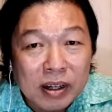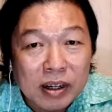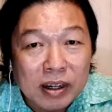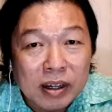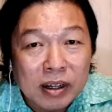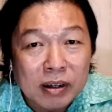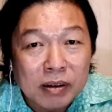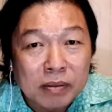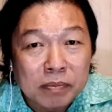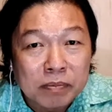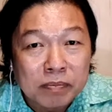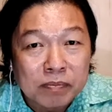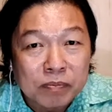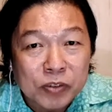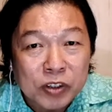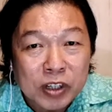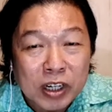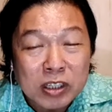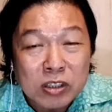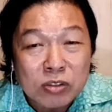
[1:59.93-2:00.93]

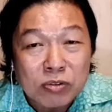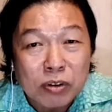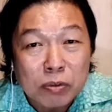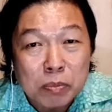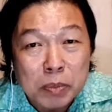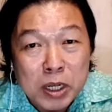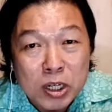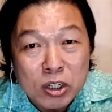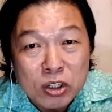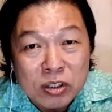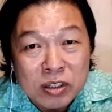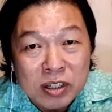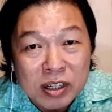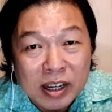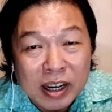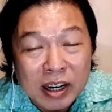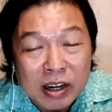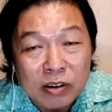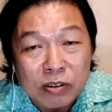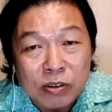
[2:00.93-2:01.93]
transformational
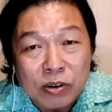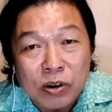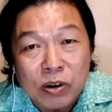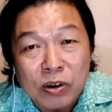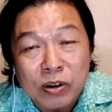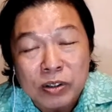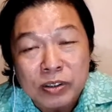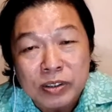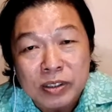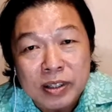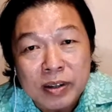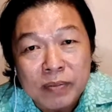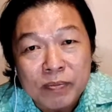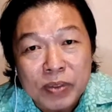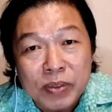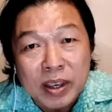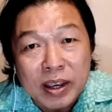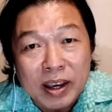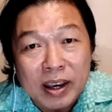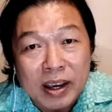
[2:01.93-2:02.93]
kind of course,
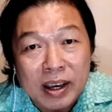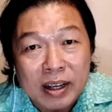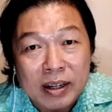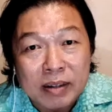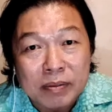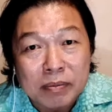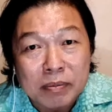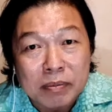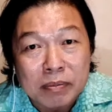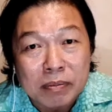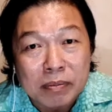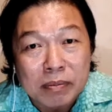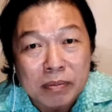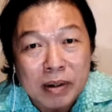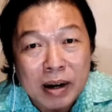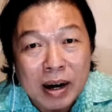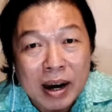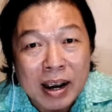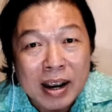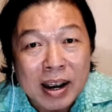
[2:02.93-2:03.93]
and
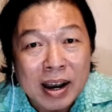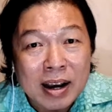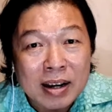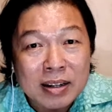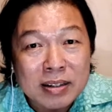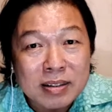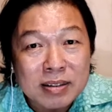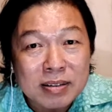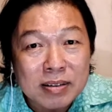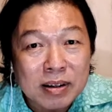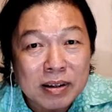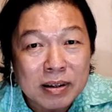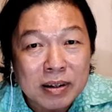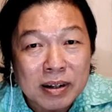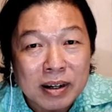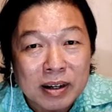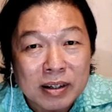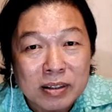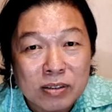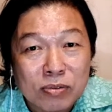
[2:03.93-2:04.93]
I asked,
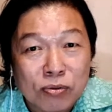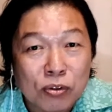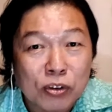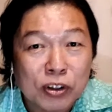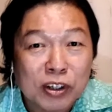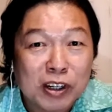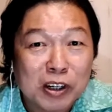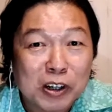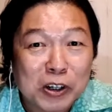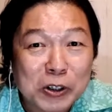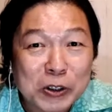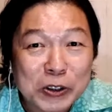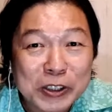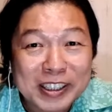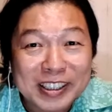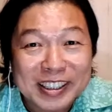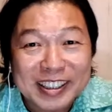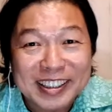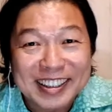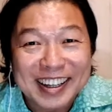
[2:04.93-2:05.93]
is food
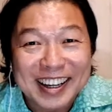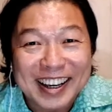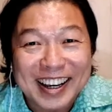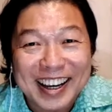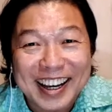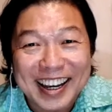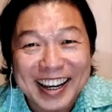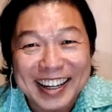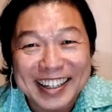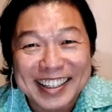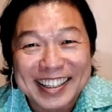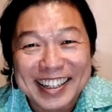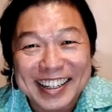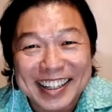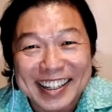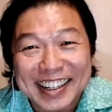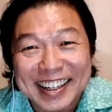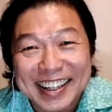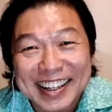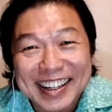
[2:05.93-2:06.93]
included?
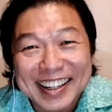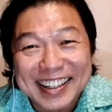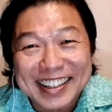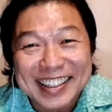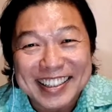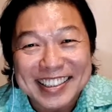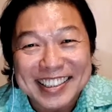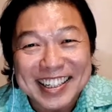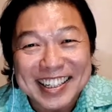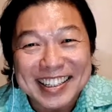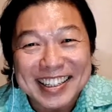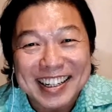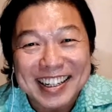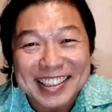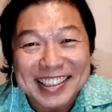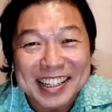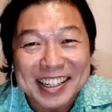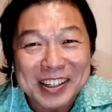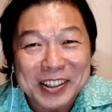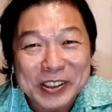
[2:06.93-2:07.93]
And they say that
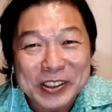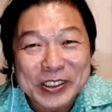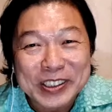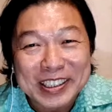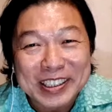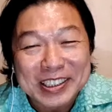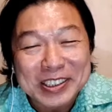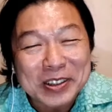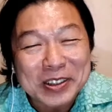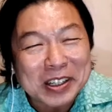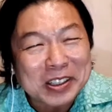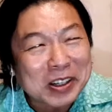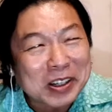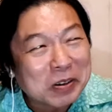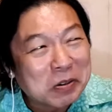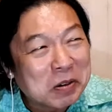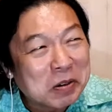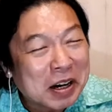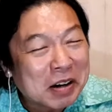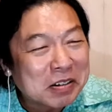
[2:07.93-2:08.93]
is included. So I
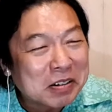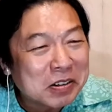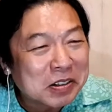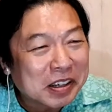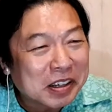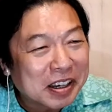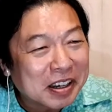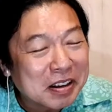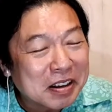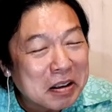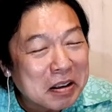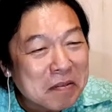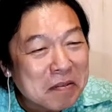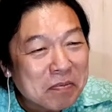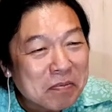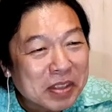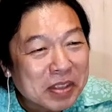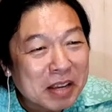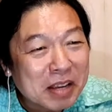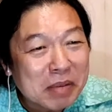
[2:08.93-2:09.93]
thought, well, okay,
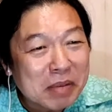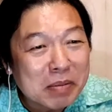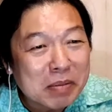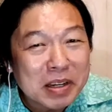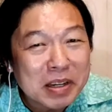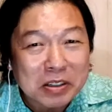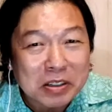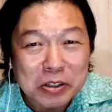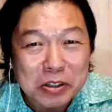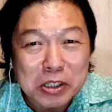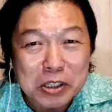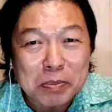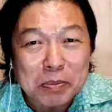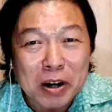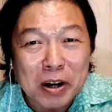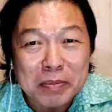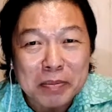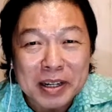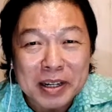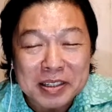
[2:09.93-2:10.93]
then maybe I should
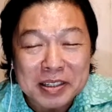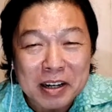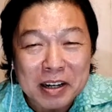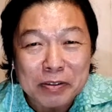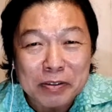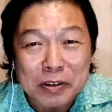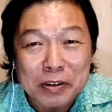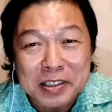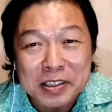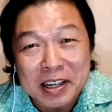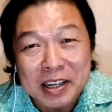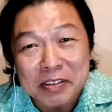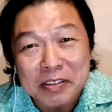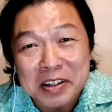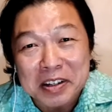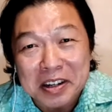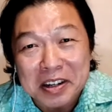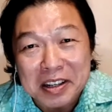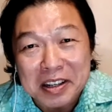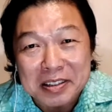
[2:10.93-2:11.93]
spoil myself for
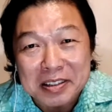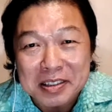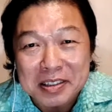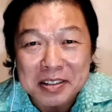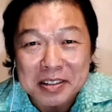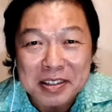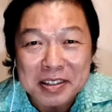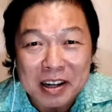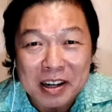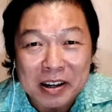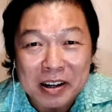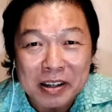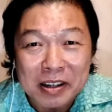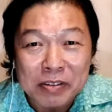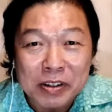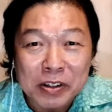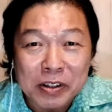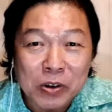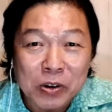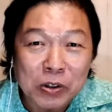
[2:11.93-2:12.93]
7 days since they're
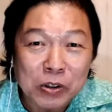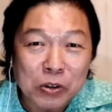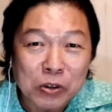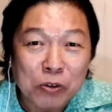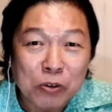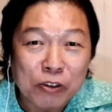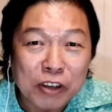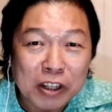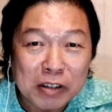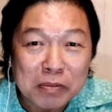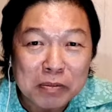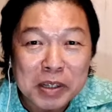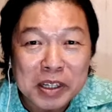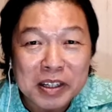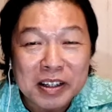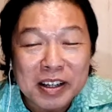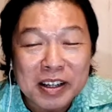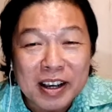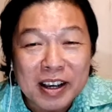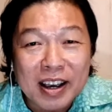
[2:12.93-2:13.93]
even going to feed
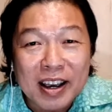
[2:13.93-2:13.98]
me.